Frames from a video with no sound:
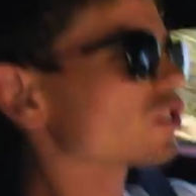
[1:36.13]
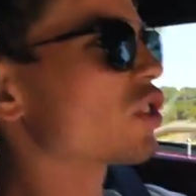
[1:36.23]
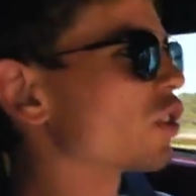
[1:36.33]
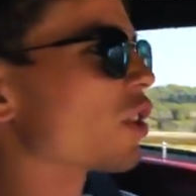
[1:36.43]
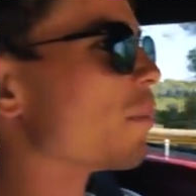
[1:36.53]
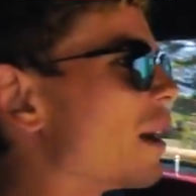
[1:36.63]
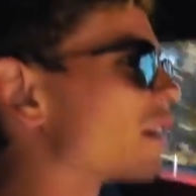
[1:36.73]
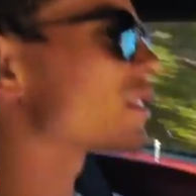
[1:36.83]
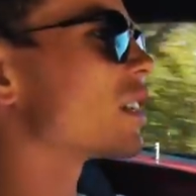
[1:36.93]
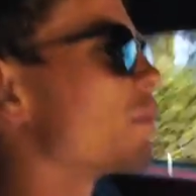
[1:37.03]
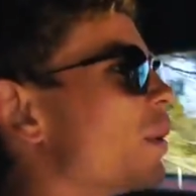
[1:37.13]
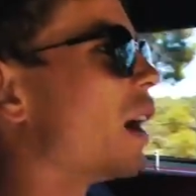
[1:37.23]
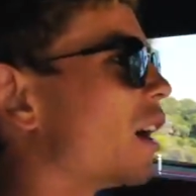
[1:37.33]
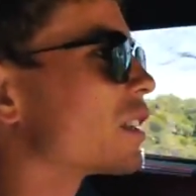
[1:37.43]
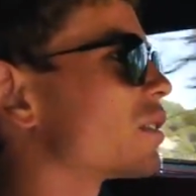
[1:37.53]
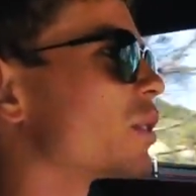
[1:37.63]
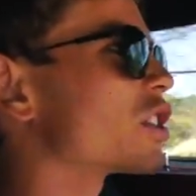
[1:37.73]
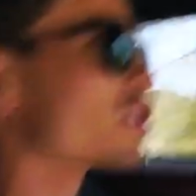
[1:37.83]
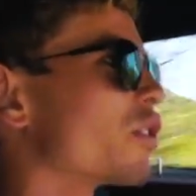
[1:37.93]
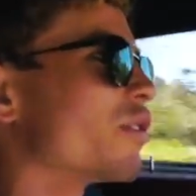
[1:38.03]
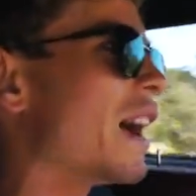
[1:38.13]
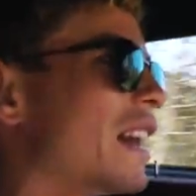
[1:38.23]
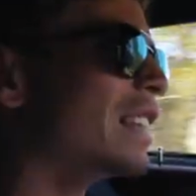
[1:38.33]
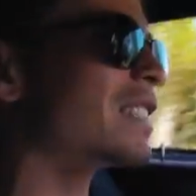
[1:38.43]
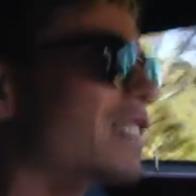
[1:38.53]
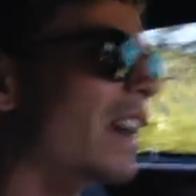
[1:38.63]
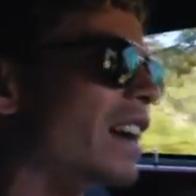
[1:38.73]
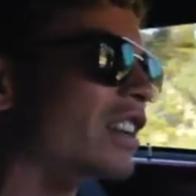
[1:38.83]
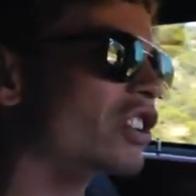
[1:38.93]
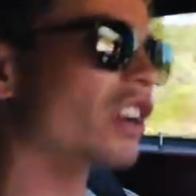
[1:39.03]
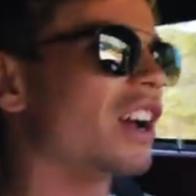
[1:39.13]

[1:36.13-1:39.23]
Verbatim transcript: to the mountain pass, which is a rally stage,